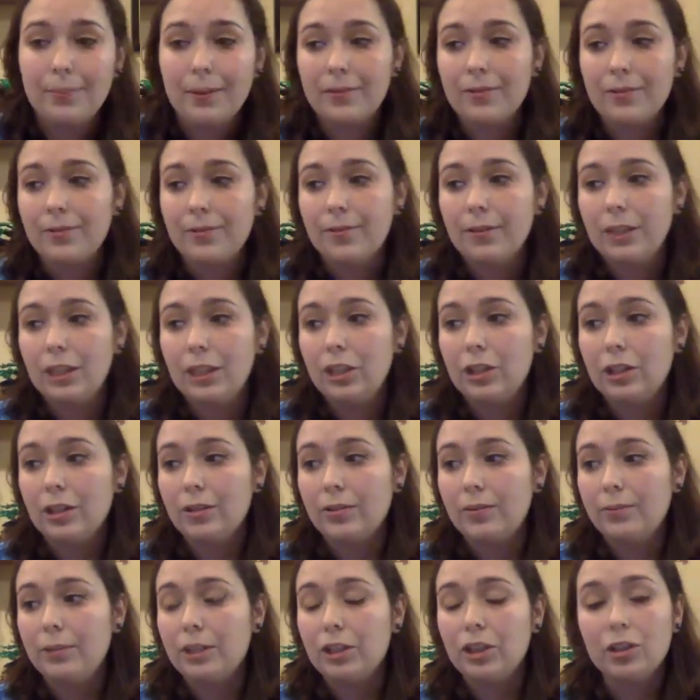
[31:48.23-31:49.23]
but
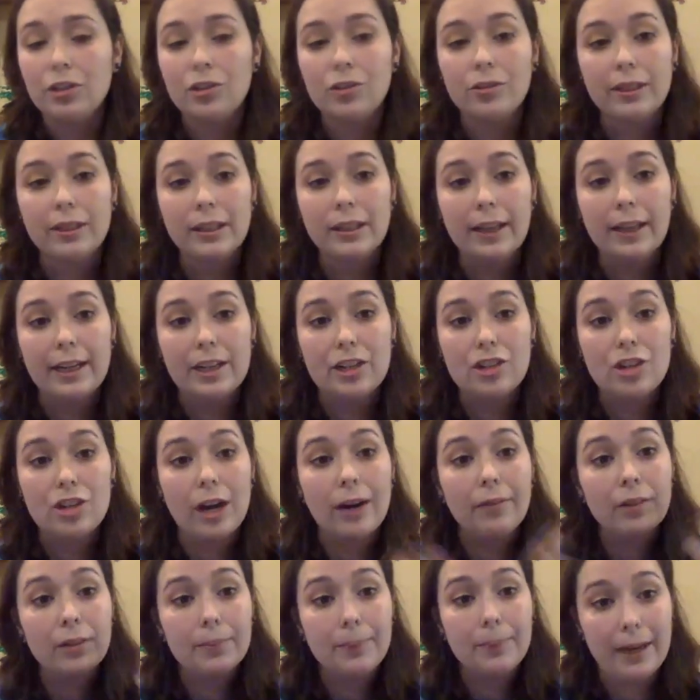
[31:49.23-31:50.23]
when you're doing like
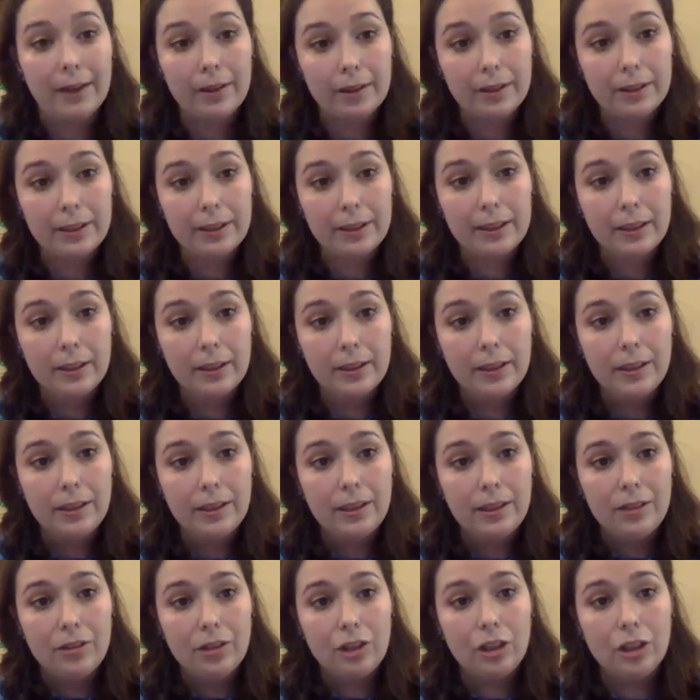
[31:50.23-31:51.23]
genre parody,
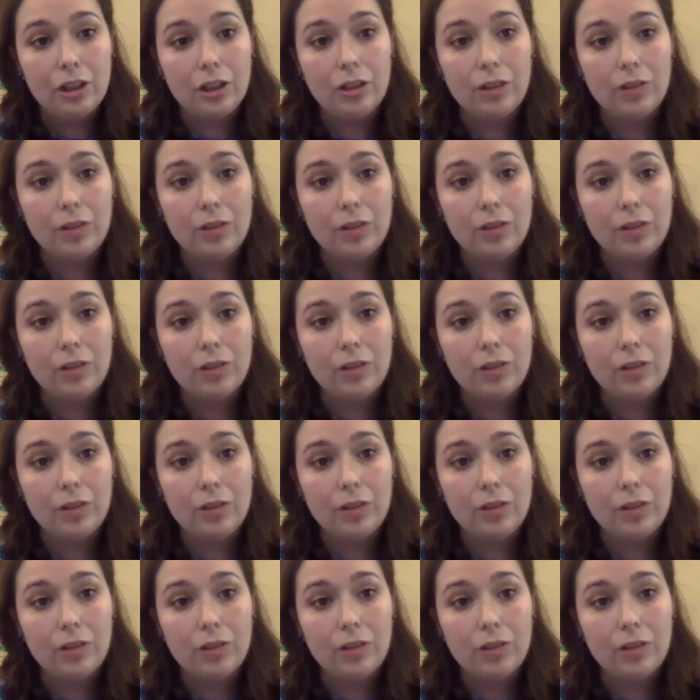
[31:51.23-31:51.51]
you